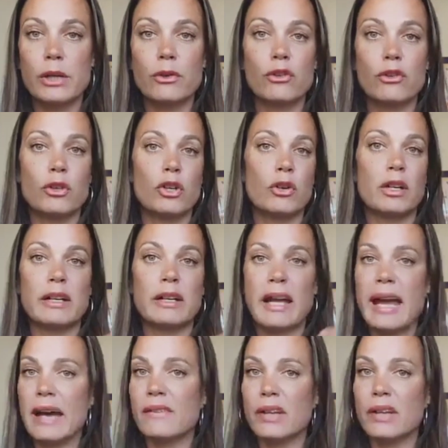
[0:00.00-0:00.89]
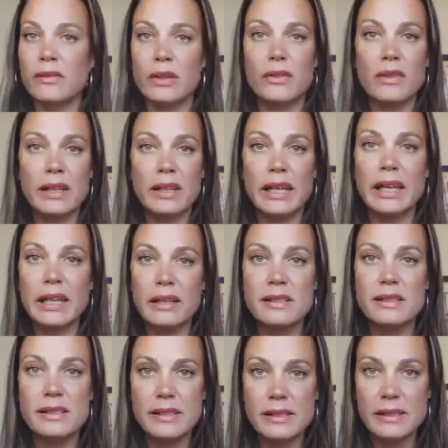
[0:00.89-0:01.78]
So you're going to have everything
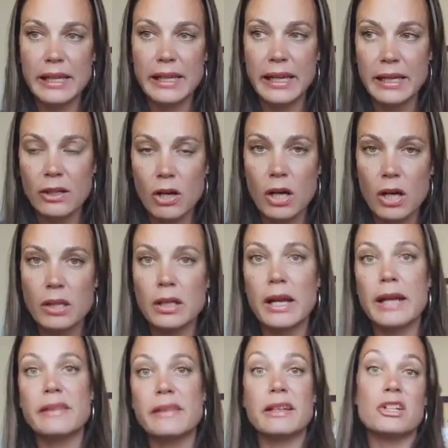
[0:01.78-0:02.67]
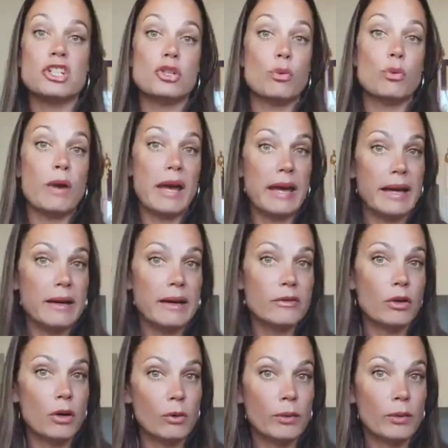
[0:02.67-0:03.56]
in online that you have
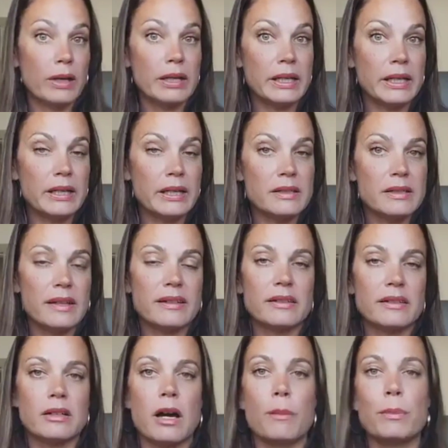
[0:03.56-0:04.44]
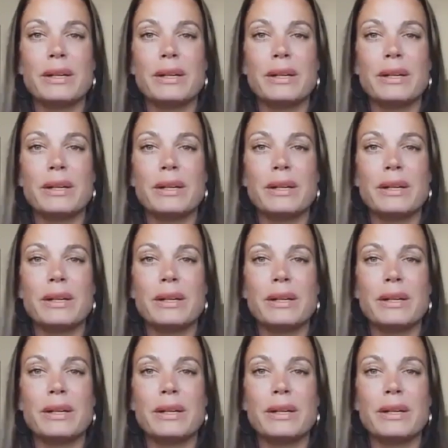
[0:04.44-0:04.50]
already in Desktop,